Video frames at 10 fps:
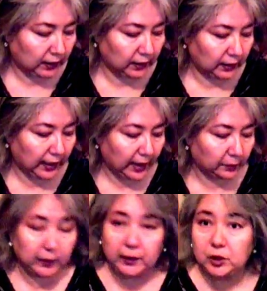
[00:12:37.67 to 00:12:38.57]
the
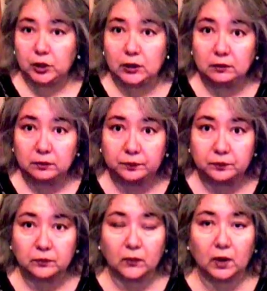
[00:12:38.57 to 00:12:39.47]
ablation,
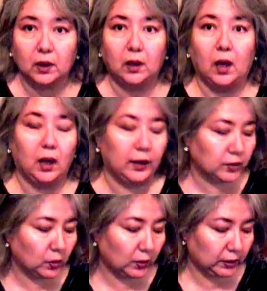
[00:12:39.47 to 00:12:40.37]
I
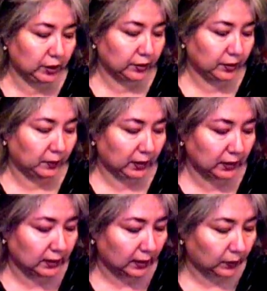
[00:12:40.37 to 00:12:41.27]
also want to share some
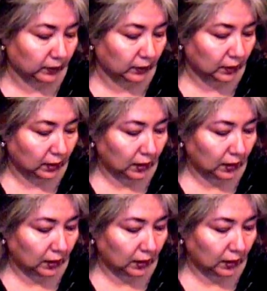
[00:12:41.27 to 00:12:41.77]
things that were,